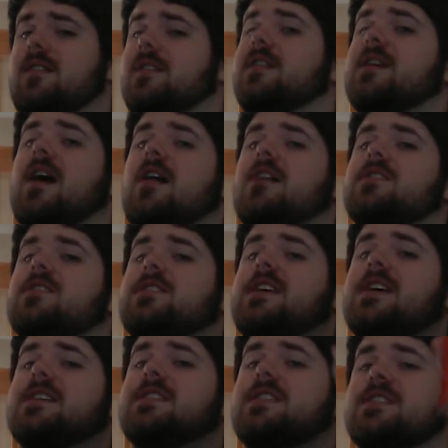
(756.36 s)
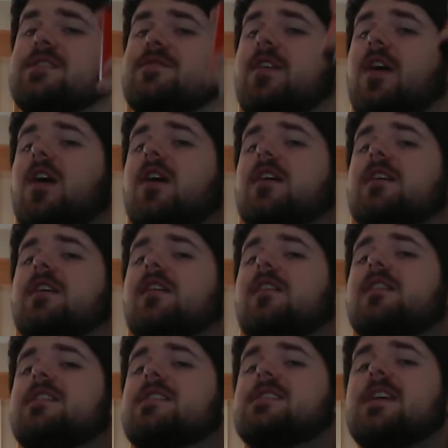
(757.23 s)
y'all are sexy as fuck, and
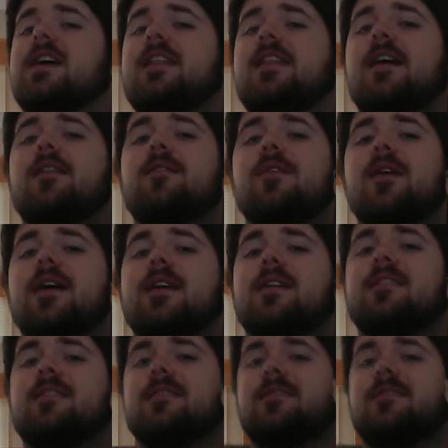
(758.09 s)
y'all need to stay that way.